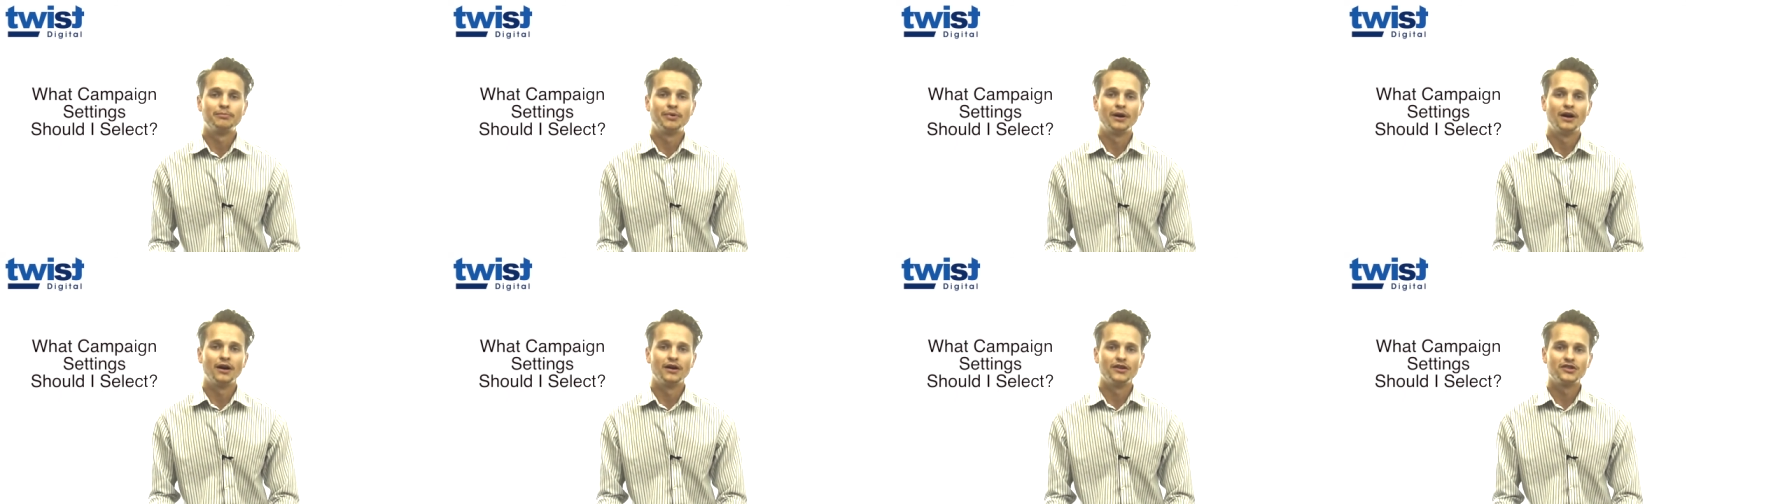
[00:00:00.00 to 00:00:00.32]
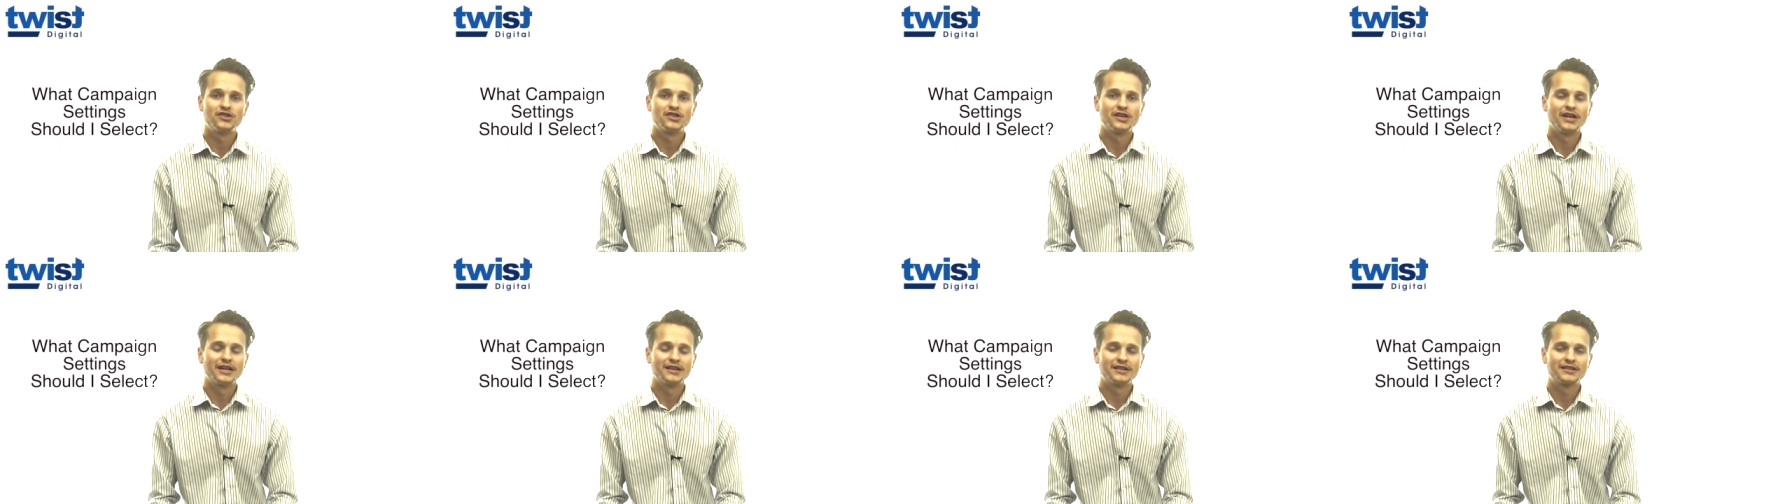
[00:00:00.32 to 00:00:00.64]

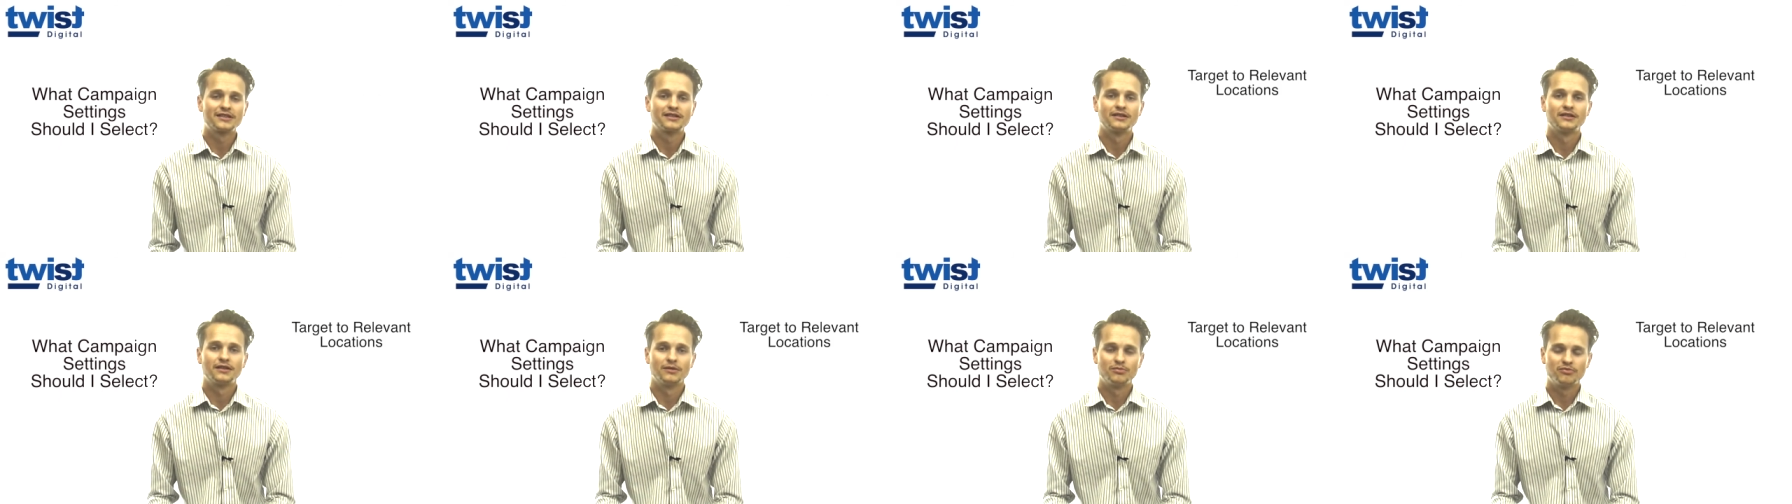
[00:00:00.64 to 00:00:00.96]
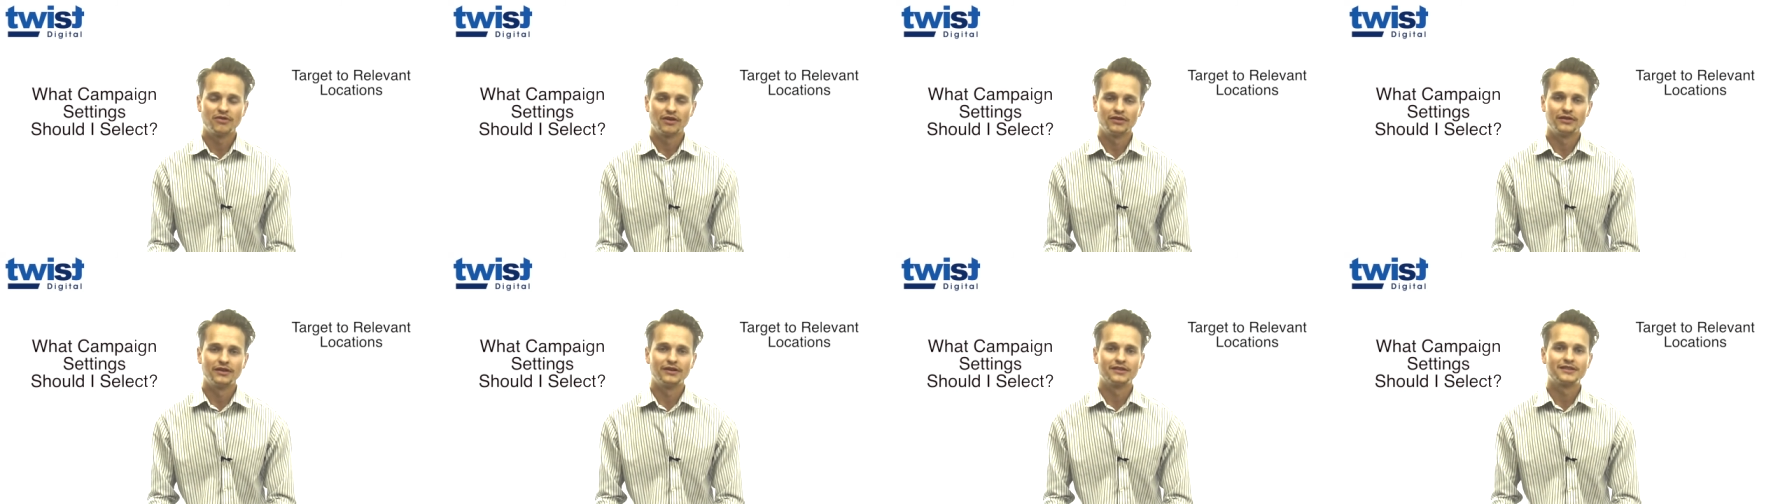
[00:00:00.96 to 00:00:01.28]
purchase the
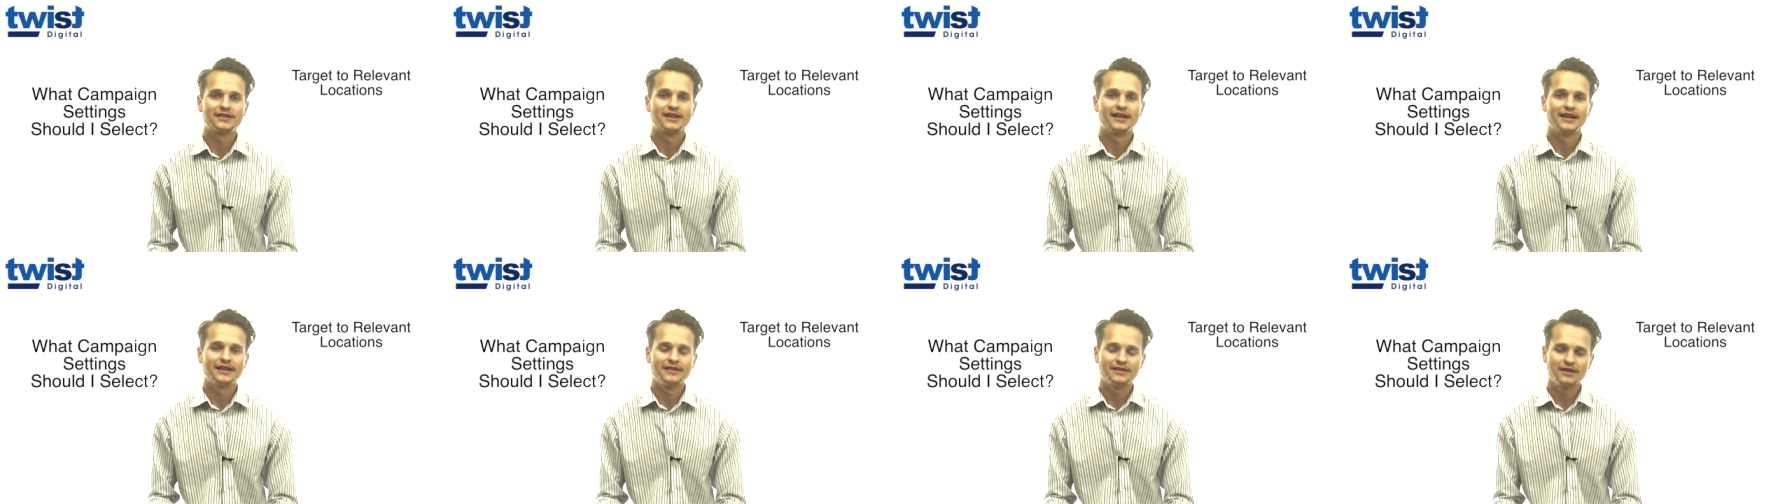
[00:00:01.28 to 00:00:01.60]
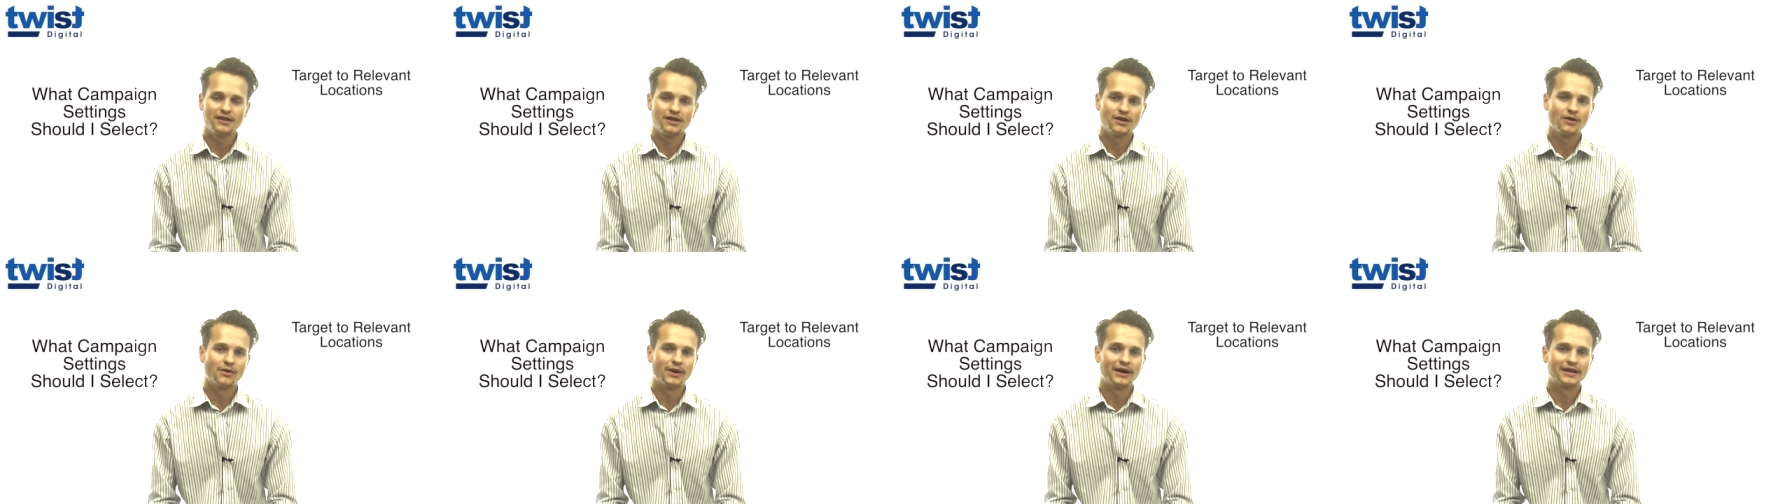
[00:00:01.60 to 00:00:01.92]
product in the
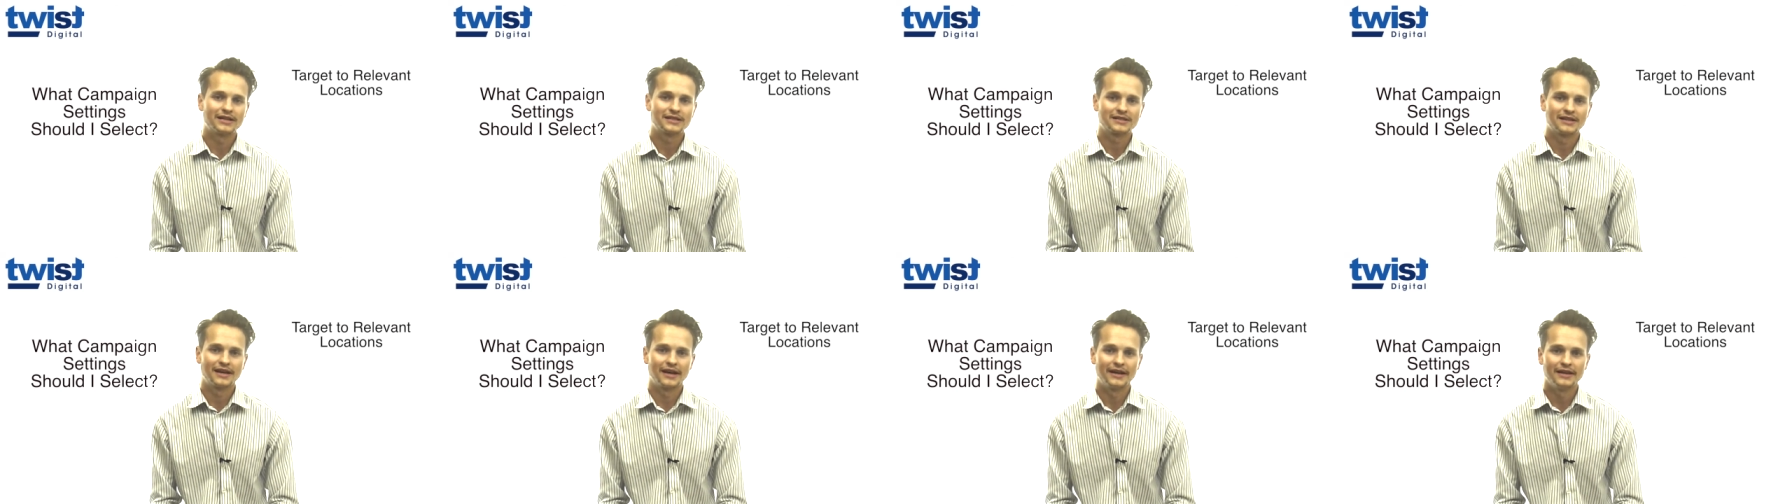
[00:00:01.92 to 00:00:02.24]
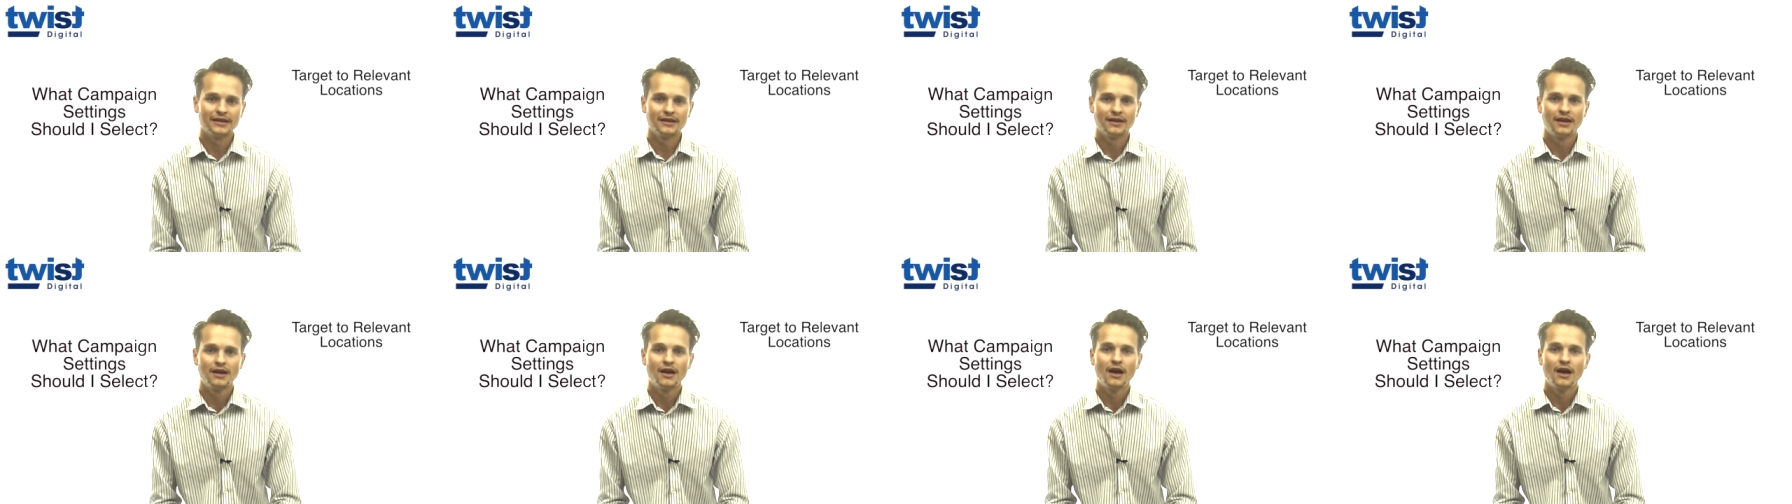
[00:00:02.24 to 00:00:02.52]
USA,